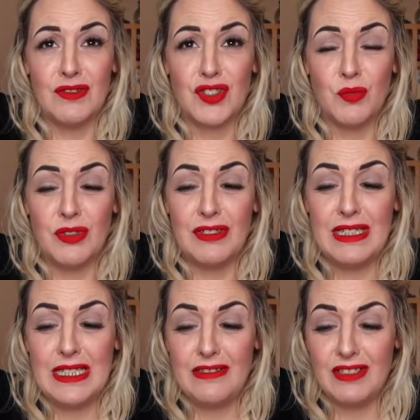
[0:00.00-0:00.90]
Someone
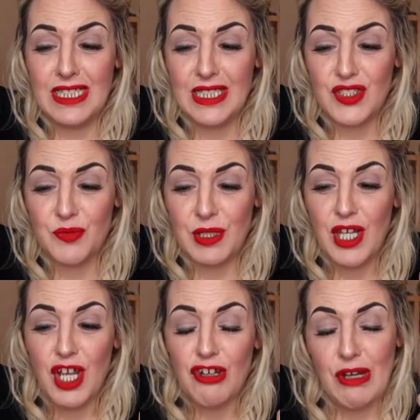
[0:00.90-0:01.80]
needs to be
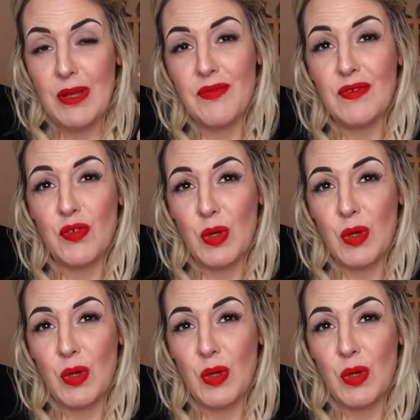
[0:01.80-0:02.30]
grateful for